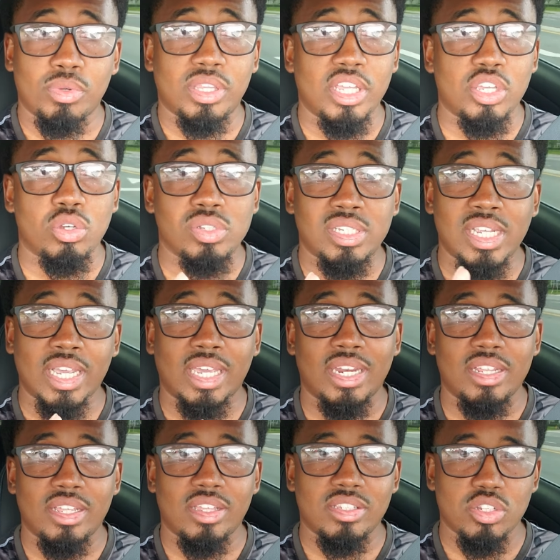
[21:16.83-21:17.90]
within your
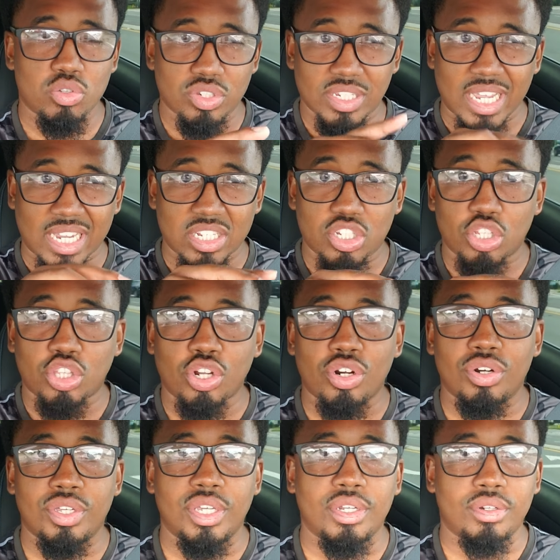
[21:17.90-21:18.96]
second your second to
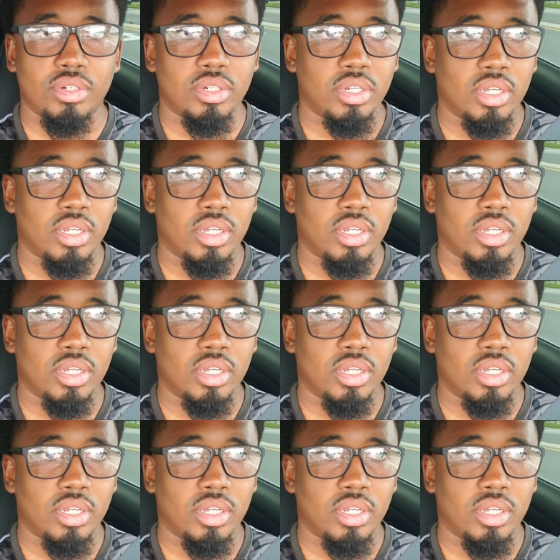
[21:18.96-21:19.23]
third year